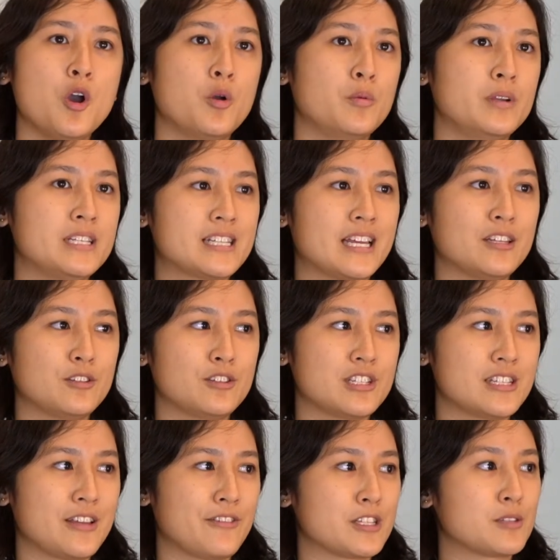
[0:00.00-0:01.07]
we decided to
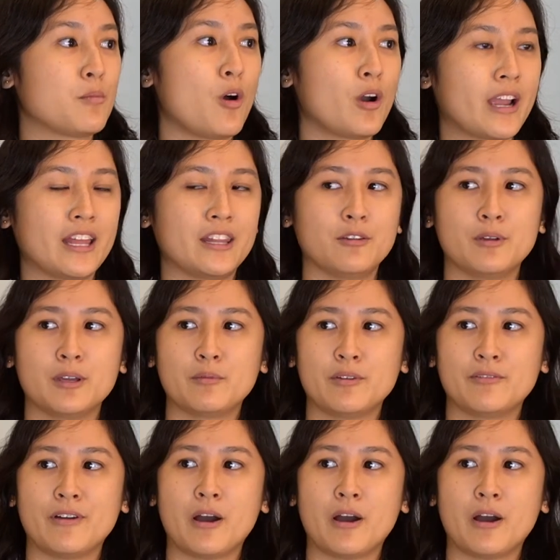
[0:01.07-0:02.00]
just have a small gathering with our